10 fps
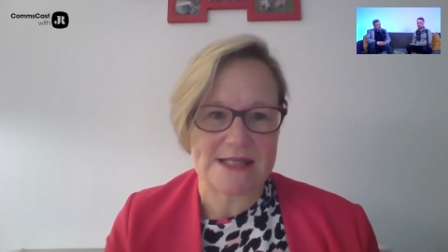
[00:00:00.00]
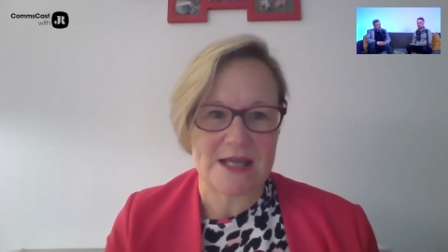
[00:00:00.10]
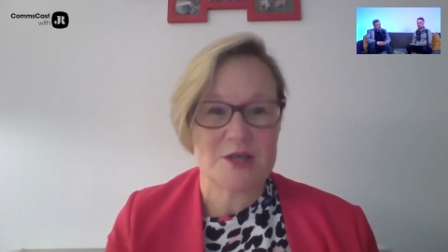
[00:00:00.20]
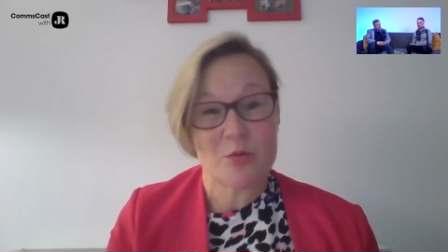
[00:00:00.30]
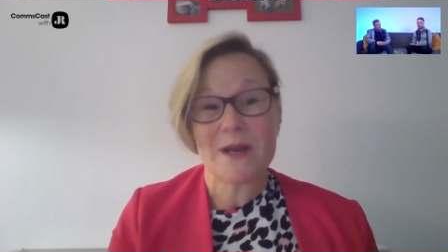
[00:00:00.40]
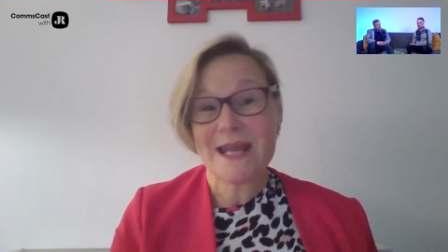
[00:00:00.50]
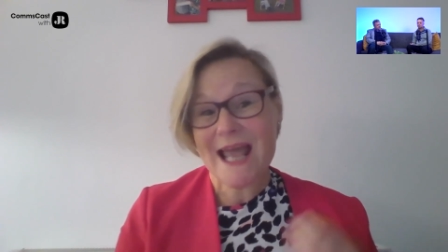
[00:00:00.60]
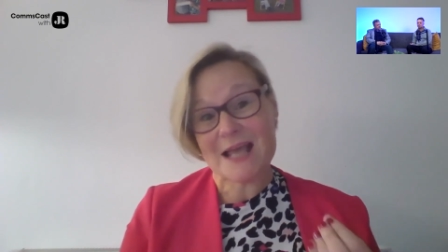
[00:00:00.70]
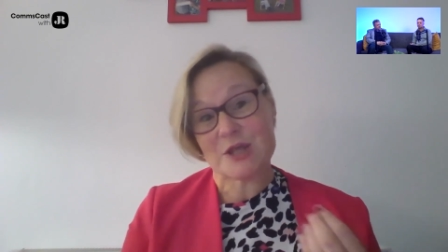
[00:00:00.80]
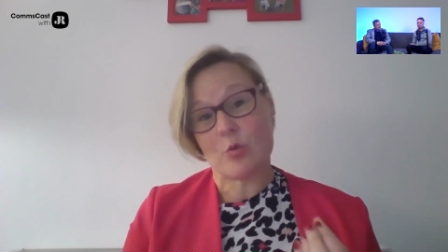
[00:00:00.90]
Because you want to
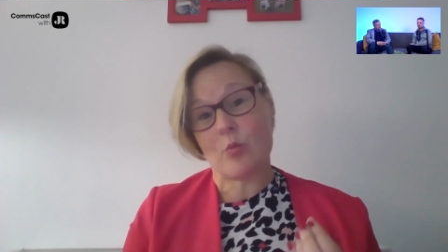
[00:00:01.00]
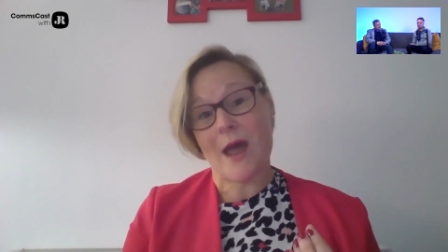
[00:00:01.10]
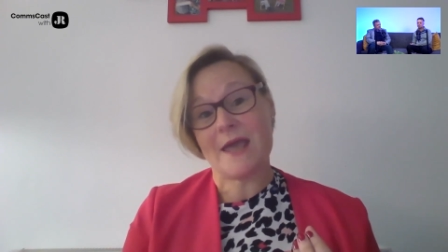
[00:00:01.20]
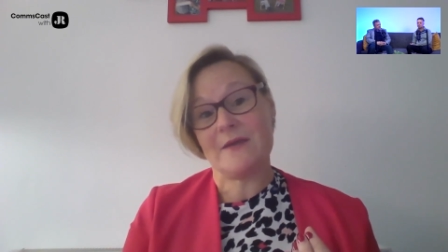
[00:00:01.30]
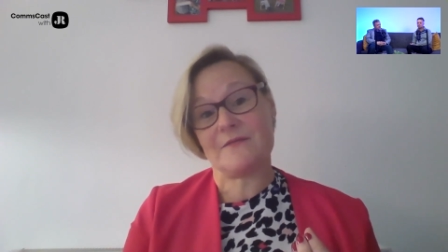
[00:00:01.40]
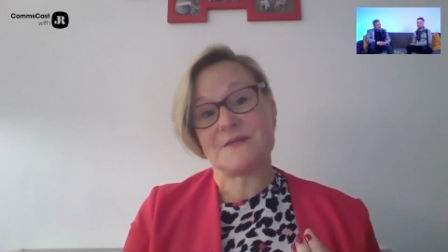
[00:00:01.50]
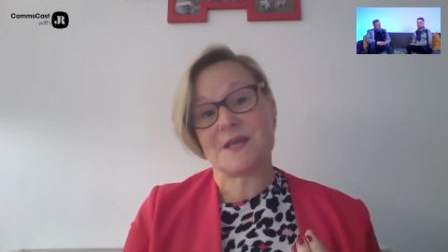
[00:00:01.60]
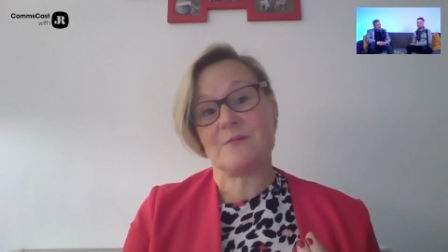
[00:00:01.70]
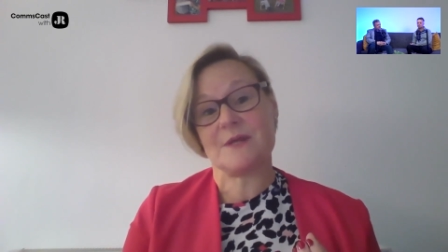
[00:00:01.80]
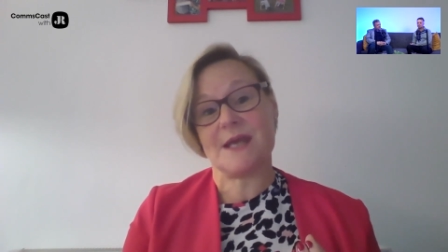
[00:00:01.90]
catch a wave,
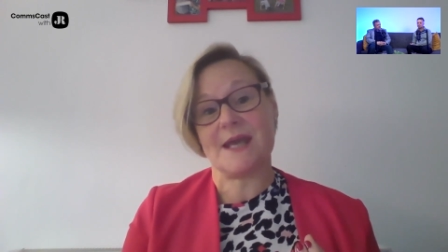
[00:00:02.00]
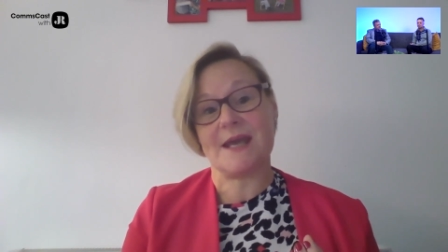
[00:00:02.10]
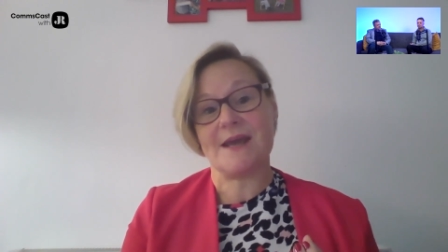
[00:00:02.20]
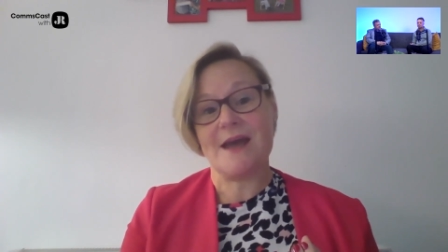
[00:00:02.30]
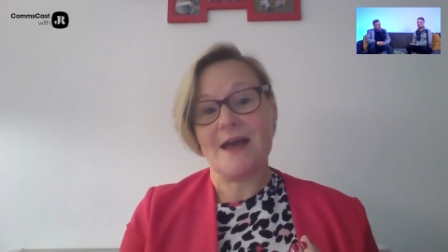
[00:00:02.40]
don't you?